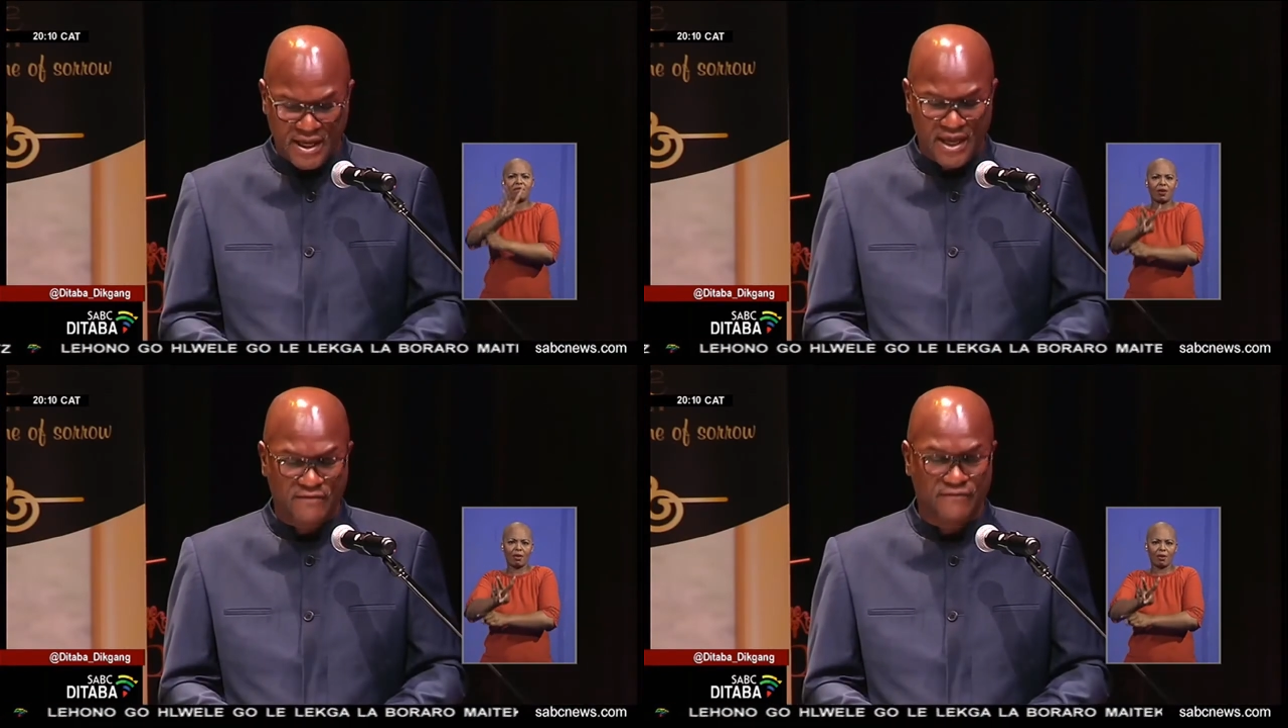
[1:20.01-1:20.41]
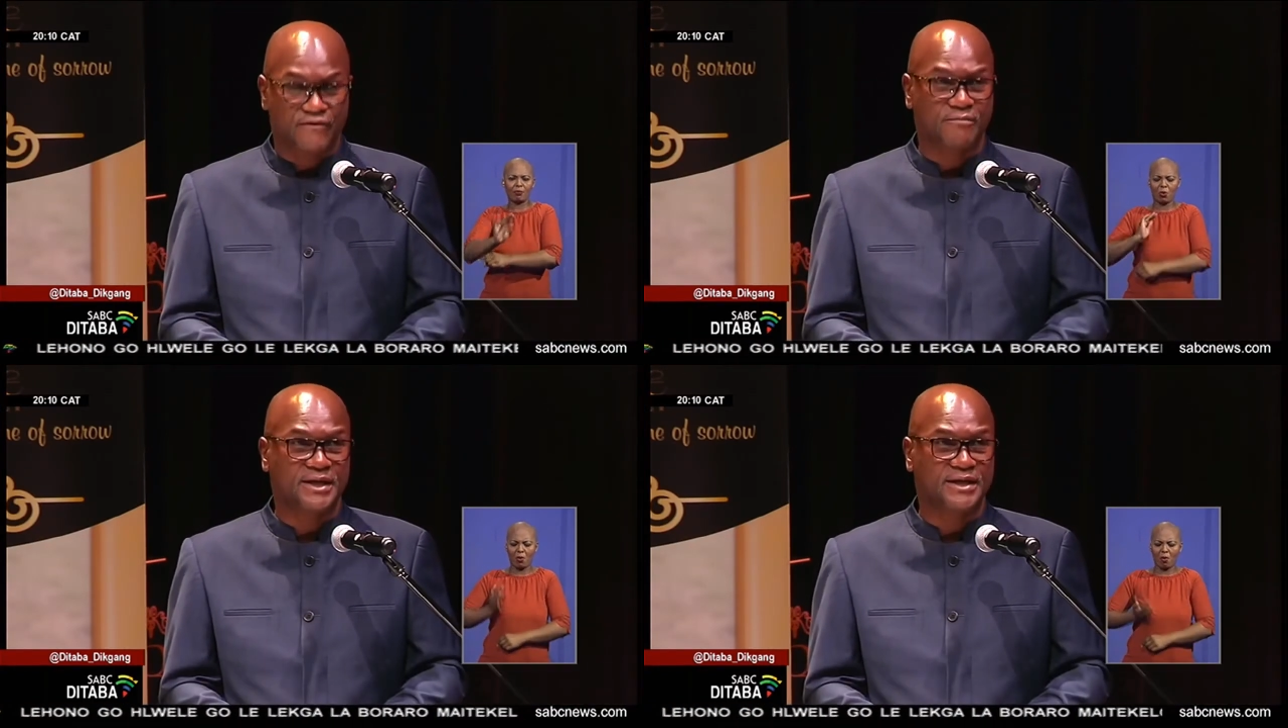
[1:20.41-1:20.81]
a
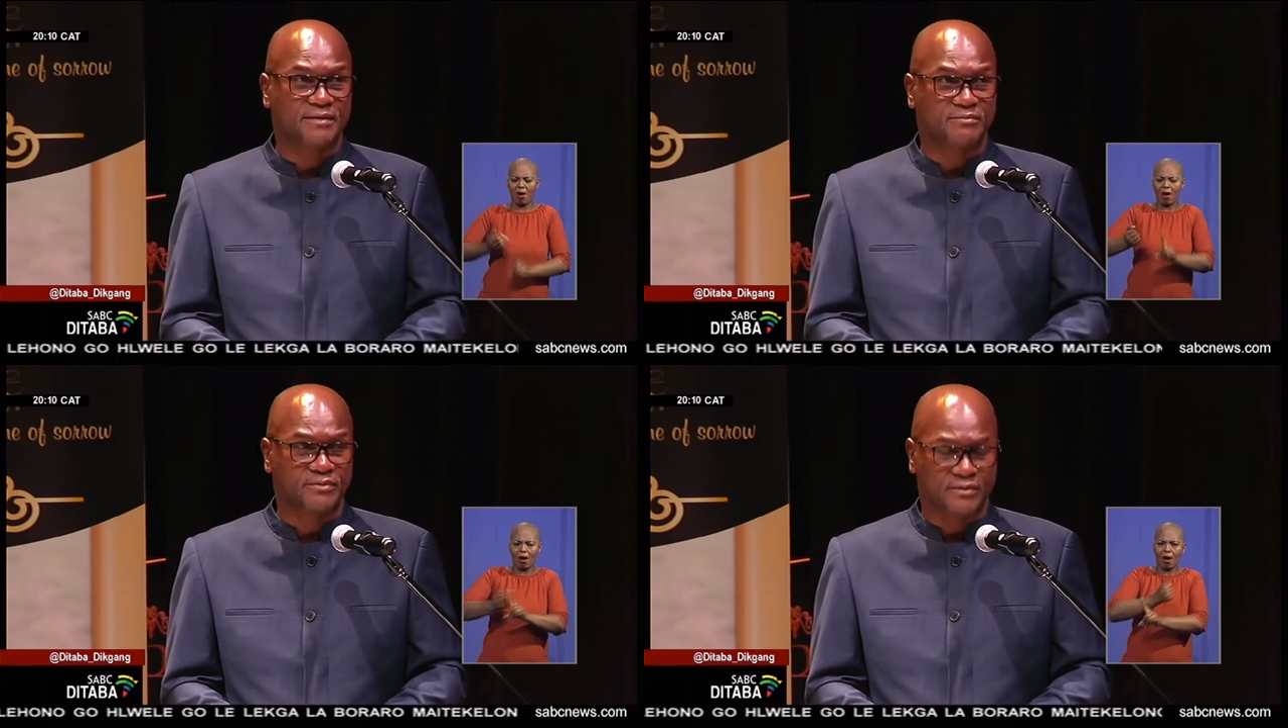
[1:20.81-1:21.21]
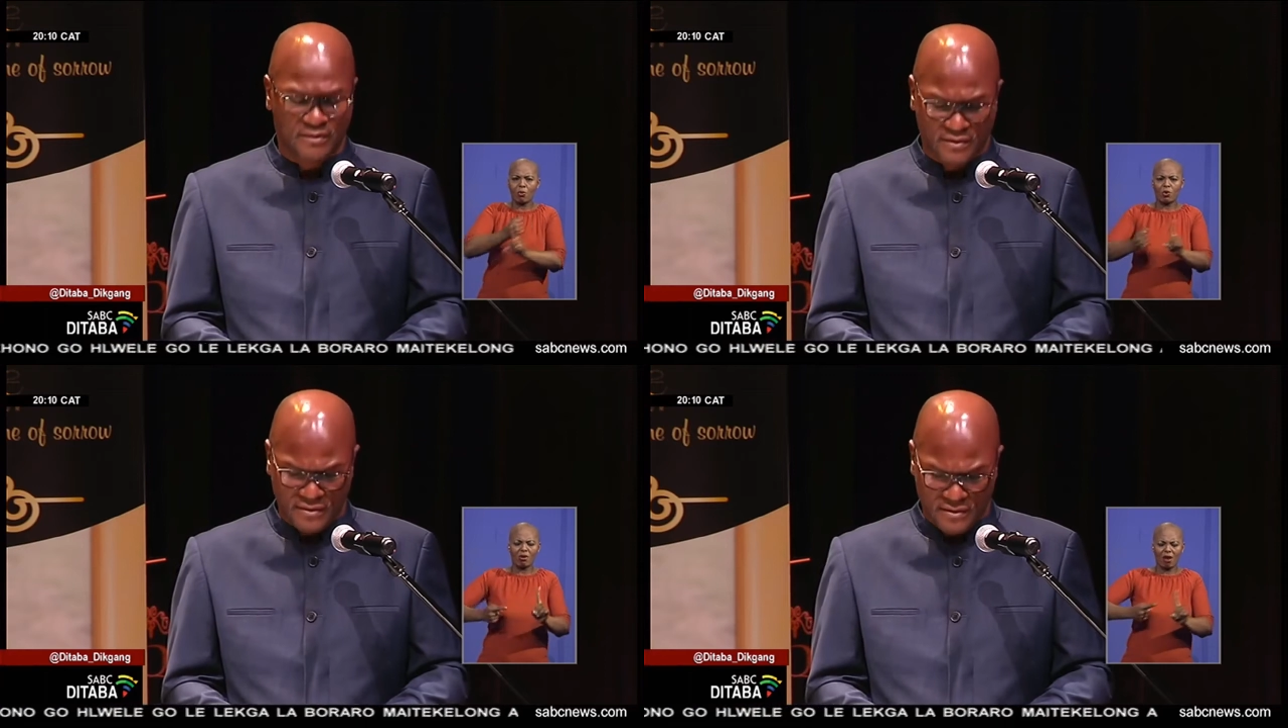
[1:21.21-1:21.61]
formidable
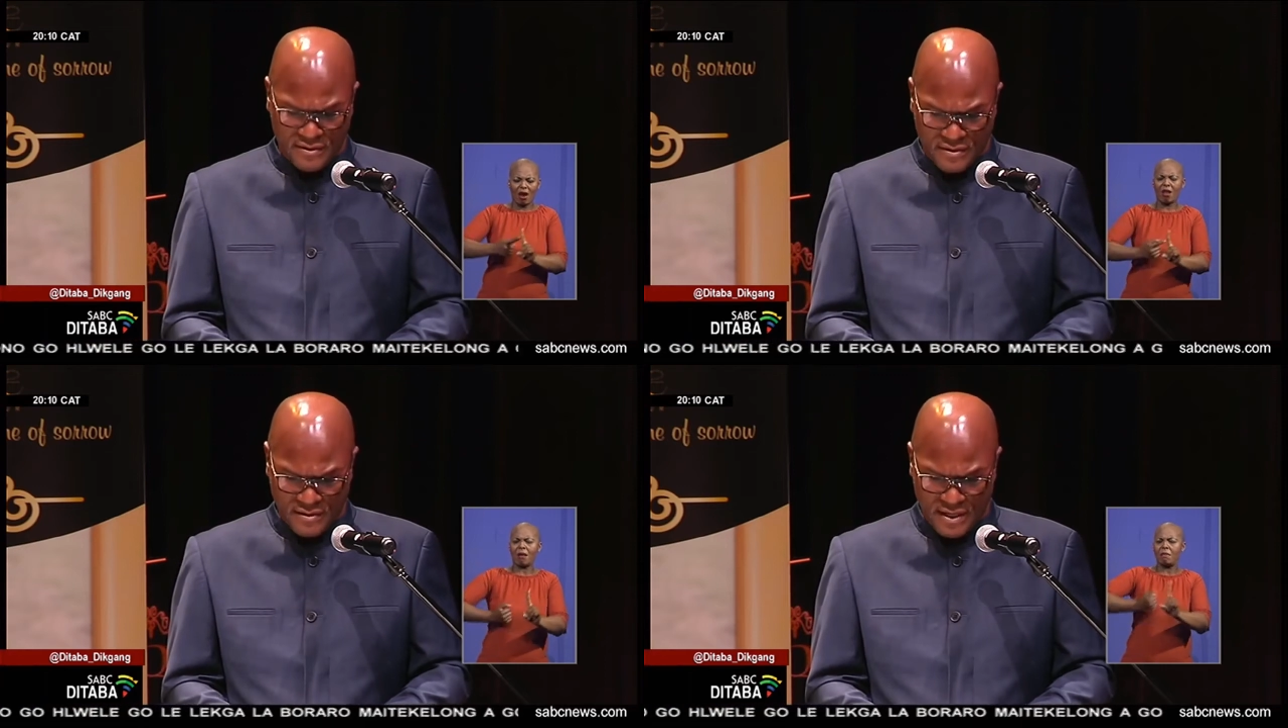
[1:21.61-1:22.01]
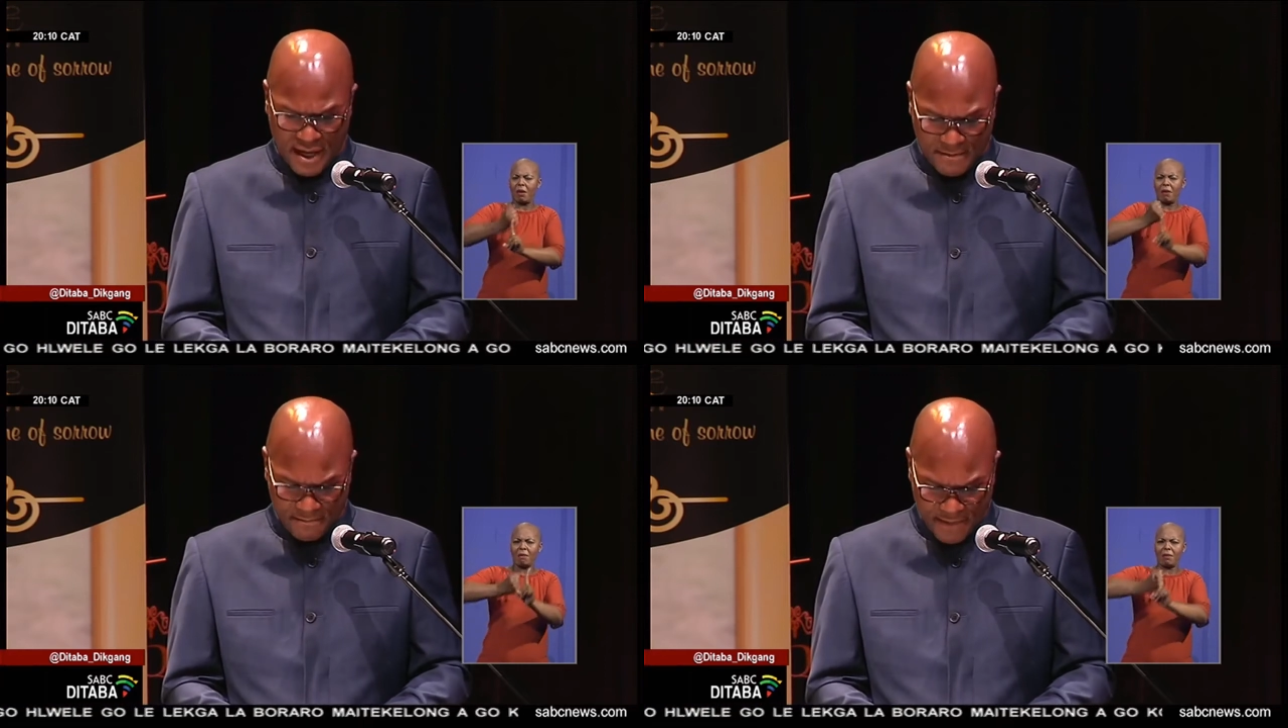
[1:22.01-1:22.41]

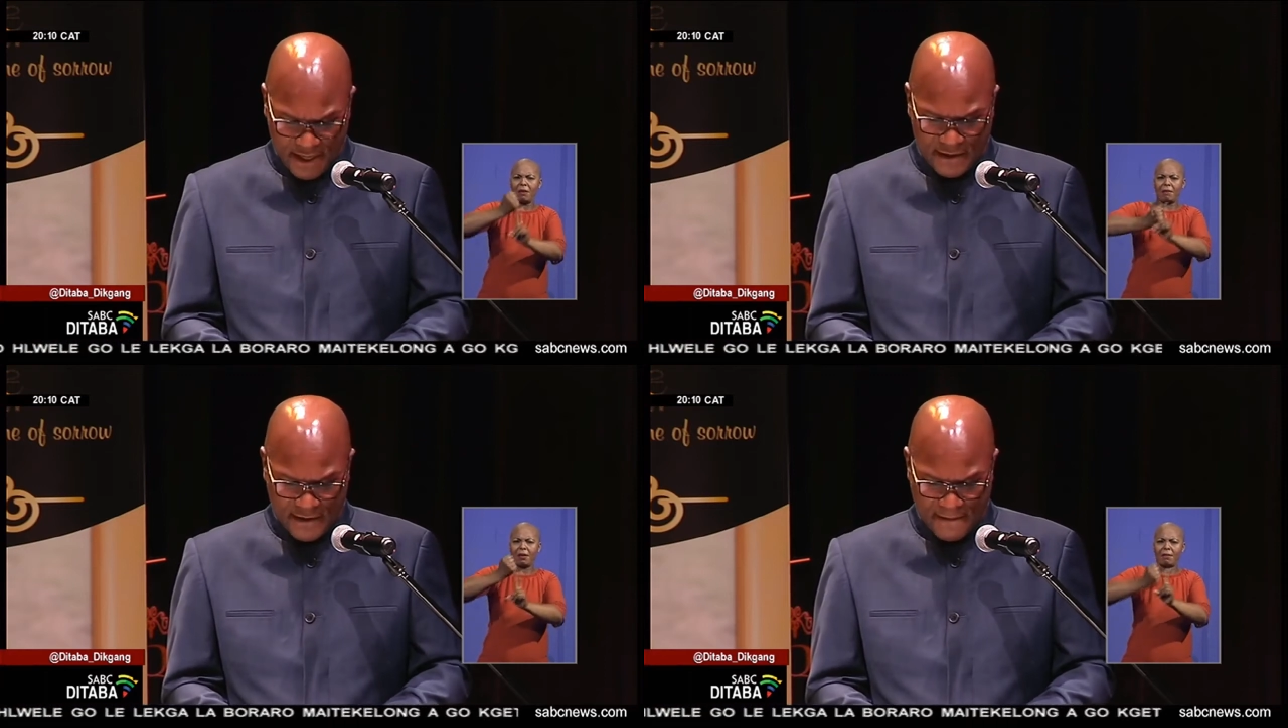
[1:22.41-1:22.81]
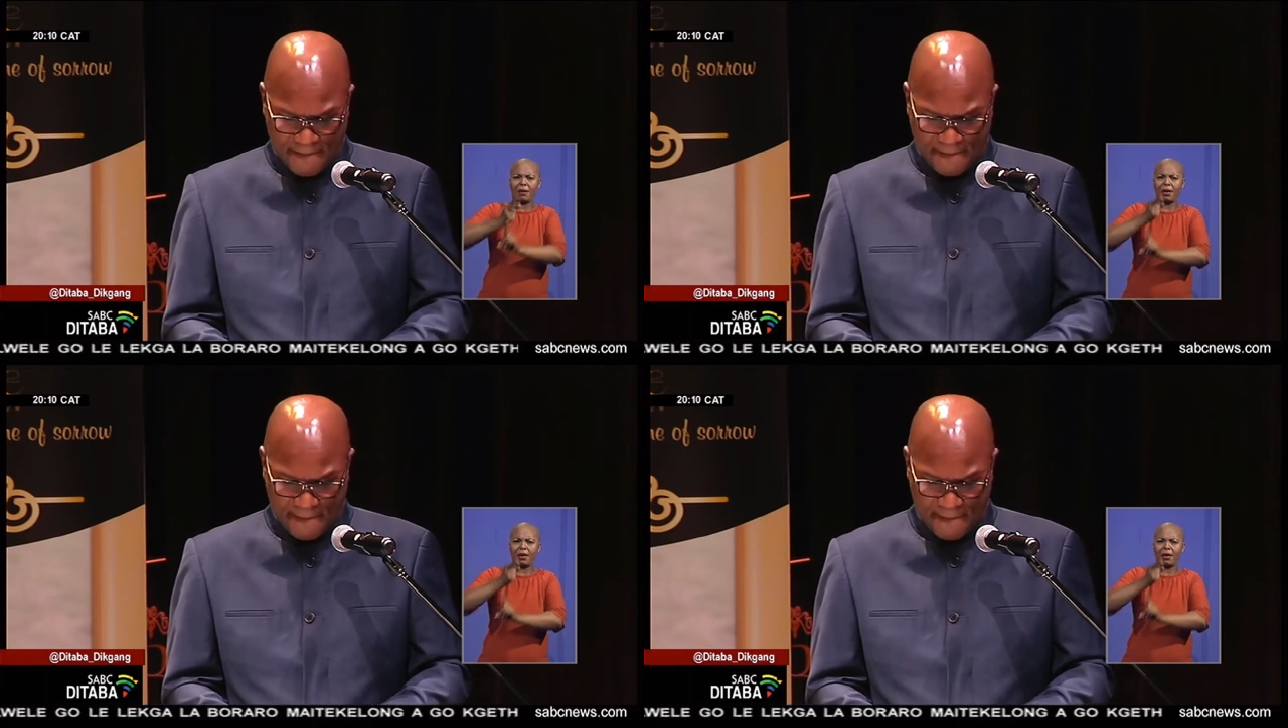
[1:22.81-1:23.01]
campaigner